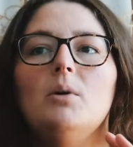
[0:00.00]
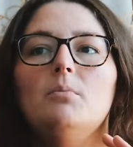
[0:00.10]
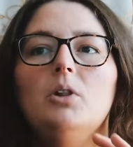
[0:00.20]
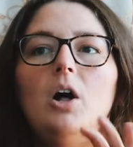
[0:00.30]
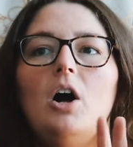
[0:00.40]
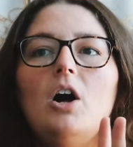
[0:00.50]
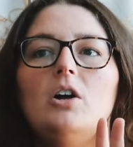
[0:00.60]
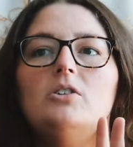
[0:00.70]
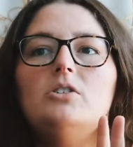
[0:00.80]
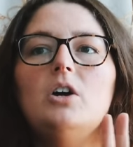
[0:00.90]

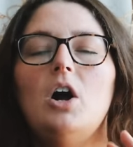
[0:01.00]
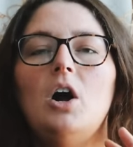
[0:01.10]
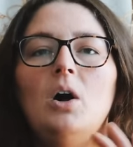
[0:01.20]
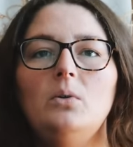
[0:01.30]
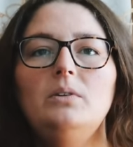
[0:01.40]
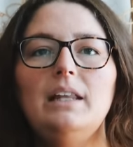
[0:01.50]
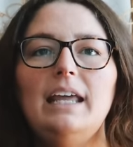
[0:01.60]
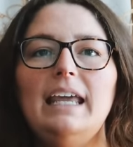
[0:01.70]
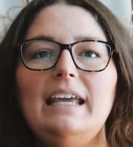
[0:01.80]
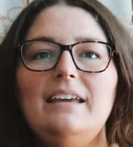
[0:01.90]
blocked
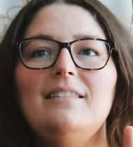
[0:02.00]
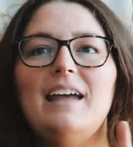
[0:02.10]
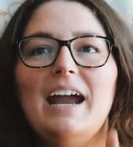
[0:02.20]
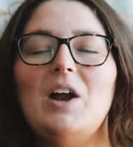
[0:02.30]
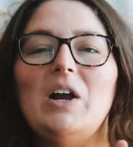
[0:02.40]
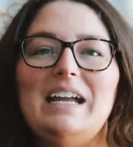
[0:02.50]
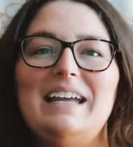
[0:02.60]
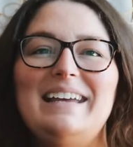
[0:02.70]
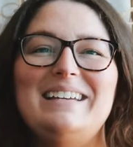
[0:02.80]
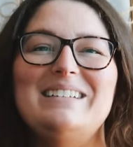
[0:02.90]
only the
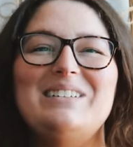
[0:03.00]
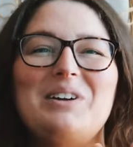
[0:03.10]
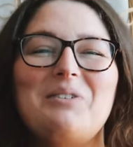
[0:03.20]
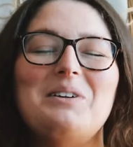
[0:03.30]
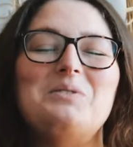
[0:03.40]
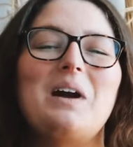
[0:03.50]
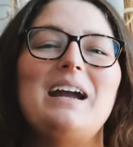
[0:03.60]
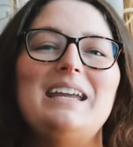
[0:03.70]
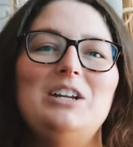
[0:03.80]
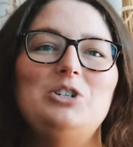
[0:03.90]
area around where
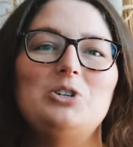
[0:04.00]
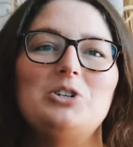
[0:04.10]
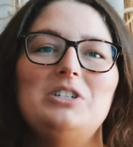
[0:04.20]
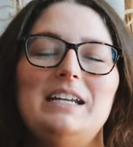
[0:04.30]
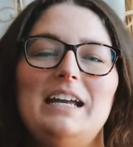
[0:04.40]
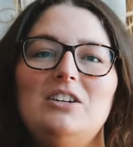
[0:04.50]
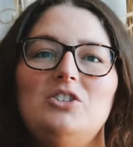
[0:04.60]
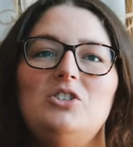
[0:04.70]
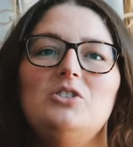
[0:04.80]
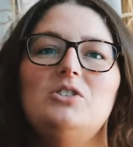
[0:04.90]
I Kitchener
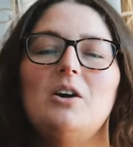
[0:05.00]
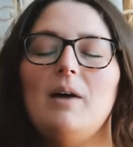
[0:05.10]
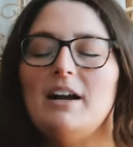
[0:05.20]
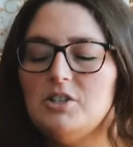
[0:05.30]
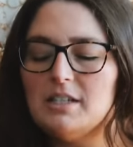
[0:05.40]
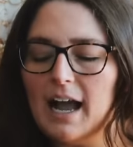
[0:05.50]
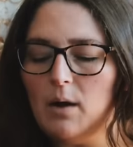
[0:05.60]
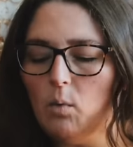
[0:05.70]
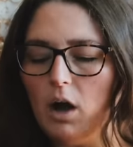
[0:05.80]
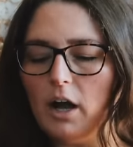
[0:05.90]
stitched. So I just
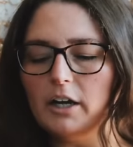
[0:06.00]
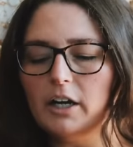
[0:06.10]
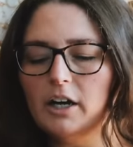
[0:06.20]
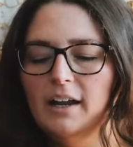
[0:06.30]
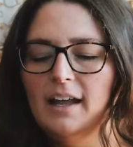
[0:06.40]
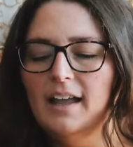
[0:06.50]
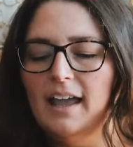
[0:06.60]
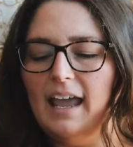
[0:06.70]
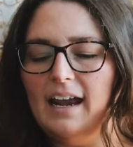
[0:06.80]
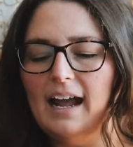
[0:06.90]
got water,
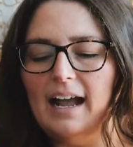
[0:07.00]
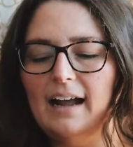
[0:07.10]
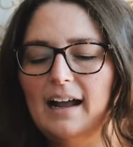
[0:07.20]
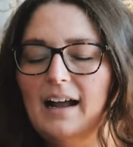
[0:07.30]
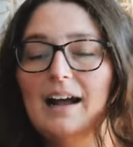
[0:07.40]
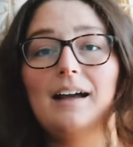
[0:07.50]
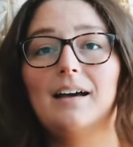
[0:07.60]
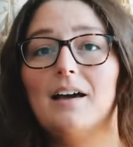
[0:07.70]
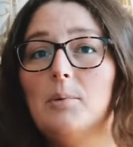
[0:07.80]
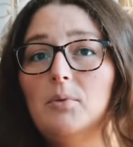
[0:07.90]
and I got
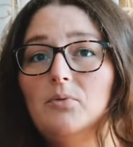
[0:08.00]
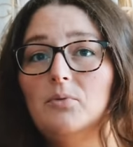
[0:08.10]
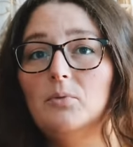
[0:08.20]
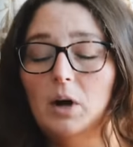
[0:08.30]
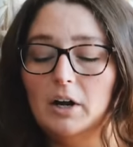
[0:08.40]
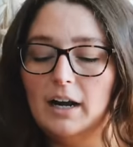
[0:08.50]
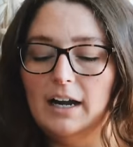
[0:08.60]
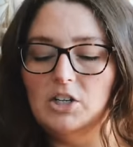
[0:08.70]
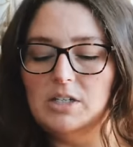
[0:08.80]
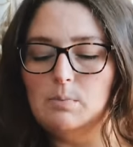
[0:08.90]
a cup of water, and
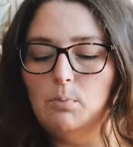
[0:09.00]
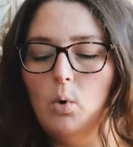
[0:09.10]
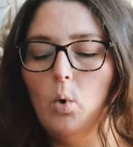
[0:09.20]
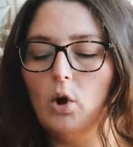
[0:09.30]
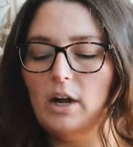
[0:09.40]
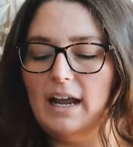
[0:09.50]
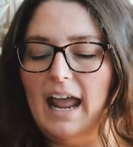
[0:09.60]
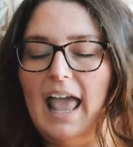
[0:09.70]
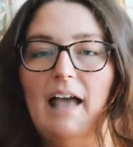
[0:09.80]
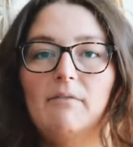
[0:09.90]
I just poured it
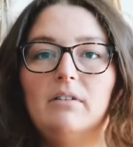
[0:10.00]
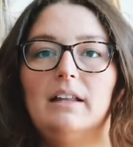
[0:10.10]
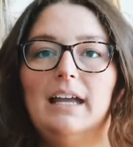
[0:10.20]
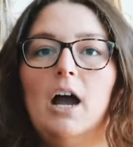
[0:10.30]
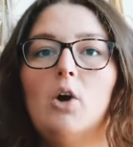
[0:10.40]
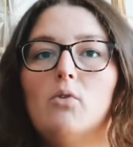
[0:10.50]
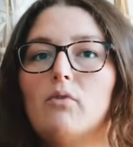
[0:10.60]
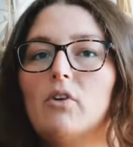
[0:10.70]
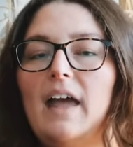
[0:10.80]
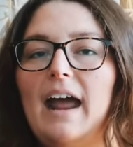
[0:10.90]
heavily
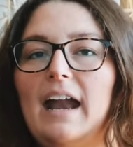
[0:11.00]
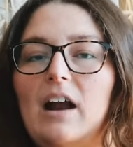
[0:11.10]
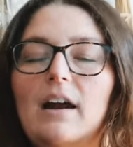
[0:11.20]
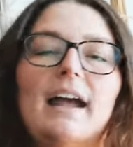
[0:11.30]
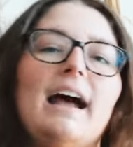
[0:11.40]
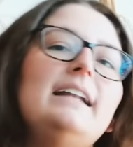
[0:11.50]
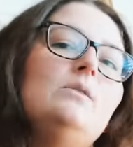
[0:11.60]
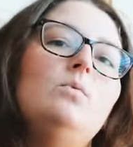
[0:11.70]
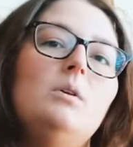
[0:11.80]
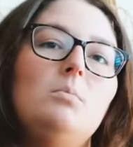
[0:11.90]
over that area. I
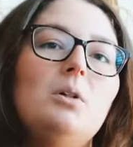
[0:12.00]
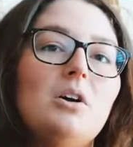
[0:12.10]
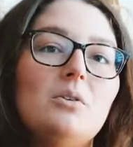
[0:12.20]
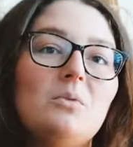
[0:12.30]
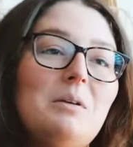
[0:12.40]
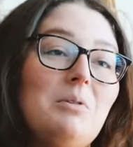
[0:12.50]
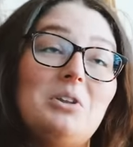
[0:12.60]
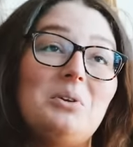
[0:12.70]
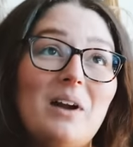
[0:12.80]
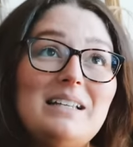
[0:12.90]
didn't want to
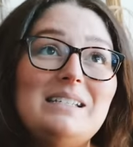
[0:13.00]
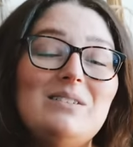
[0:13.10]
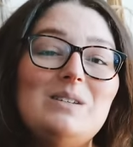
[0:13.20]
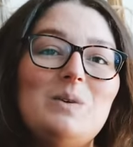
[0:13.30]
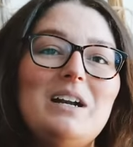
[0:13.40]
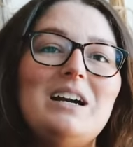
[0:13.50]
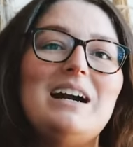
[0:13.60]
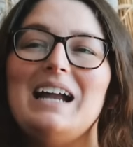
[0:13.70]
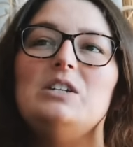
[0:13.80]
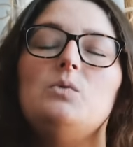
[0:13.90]
reblock the rest of the sweater.
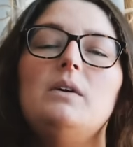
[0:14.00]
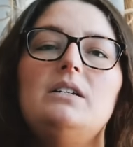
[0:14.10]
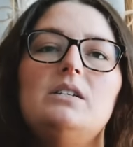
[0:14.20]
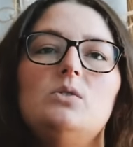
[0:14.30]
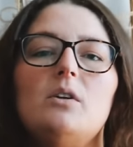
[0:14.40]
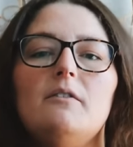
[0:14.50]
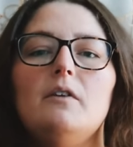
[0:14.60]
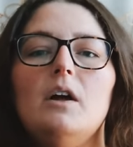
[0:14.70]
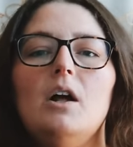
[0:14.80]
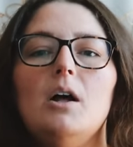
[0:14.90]
I just wanted to sort of
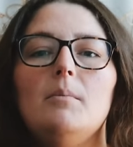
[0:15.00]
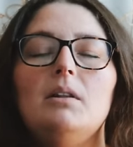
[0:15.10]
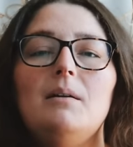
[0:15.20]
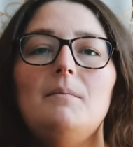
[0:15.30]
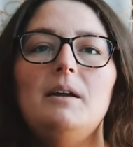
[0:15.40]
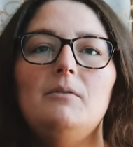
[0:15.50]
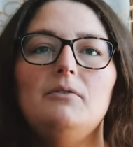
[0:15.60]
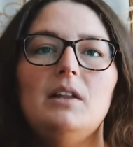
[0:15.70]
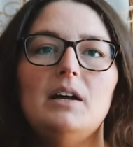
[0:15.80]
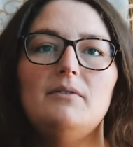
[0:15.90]
plump and
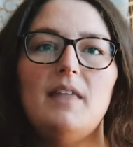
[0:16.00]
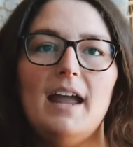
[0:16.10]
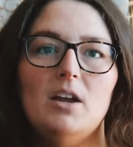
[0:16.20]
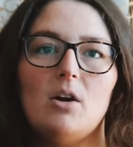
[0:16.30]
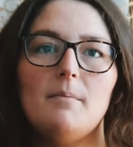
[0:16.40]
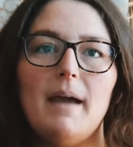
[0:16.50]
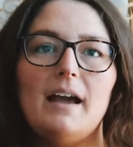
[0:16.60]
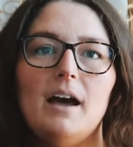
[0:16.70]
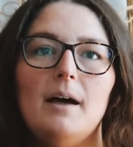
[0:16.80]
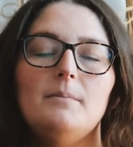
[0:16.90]
fluff that yarn
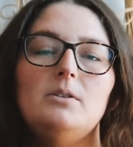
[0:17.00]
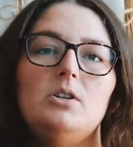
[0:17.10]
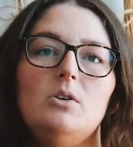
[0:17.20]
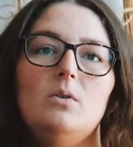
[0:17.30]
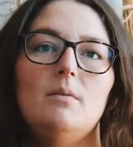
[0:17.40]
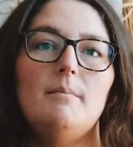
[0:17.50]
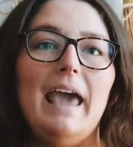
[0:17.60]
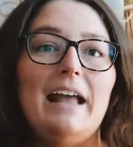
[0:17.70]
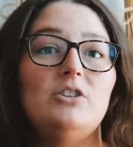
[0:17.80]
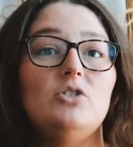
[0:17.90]
back up to
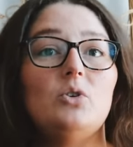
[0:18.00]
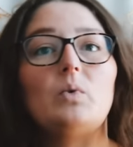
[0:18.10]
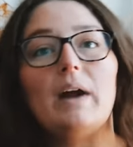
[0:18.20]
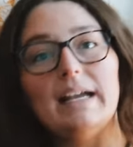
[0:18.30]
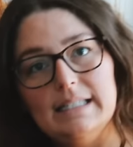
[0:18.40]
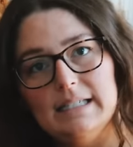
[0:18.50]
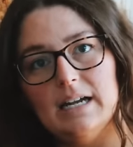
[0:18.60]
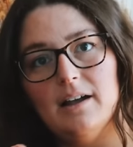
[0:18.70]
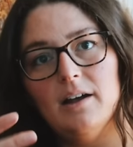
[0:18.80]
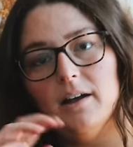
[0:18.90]
match the rest
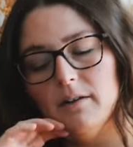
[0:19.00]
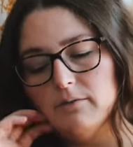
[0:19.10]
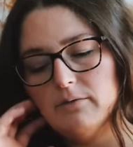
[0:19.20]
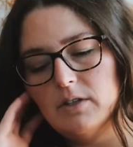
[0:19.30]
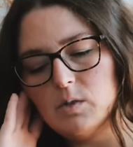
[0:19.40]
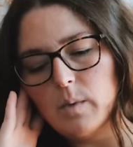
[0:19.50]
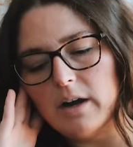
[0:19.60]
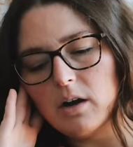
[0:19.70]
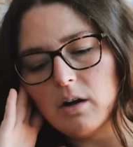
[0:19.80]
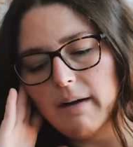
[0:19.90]
of the
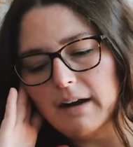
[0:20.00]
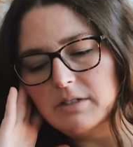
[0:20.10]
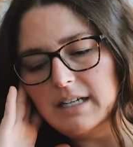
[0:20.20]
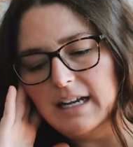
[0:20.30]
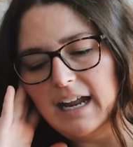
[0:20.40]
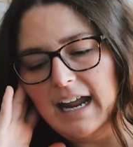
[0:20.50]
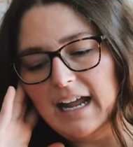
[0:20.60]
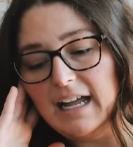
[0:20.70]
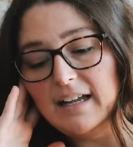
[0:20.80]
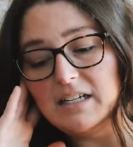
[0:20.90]
sweater around it,
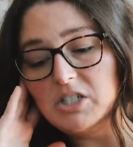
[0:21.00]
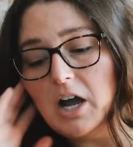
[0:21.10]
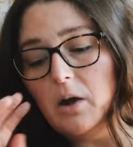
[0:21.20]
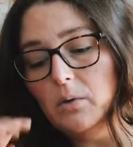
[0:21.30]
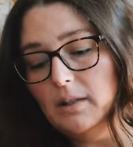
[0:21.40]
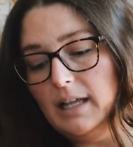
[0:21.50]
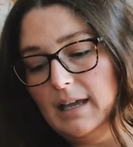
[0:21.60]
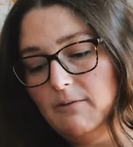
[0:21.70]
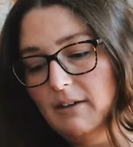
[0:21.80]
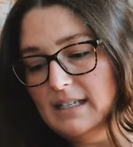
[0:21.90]
and it
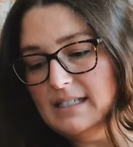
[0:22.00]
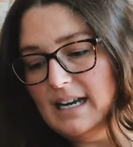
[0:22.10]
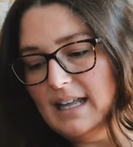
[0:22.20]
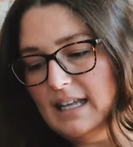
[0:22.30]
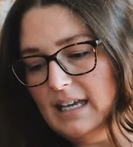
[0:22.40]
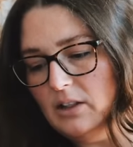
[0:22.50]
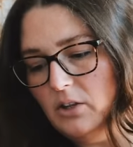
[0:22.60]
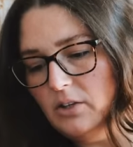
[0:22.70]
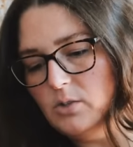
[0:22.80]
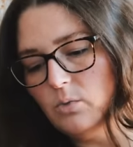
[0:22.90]
totally fixed it. I think it
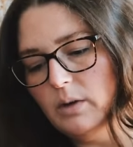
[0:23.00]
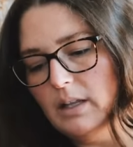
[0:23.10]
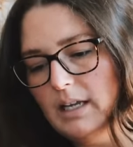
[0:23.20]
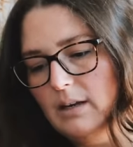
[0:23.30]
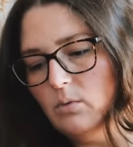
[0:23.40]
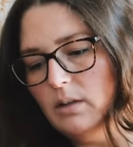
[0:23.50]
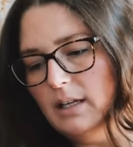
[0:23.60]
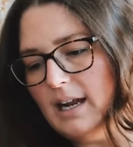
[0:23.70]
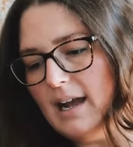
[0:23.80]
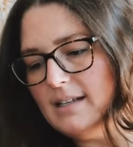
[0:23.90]
looks really,
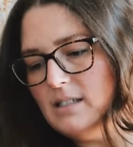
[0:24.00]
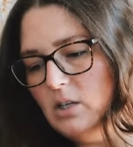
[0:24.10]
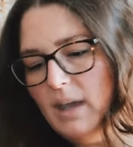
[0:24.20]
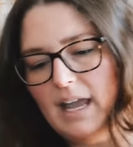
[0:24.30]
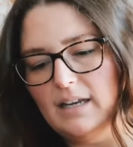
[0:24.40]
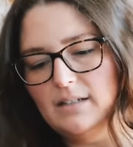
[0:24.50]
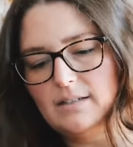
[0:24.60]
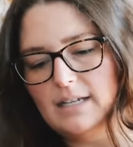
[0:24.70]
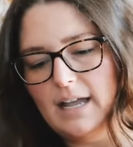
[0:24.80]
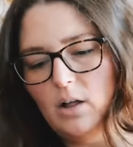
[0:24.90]
really nice. You
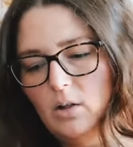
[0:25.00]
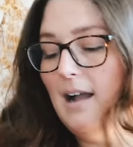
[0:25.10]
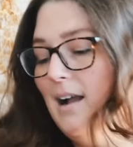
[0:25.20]
can't tell.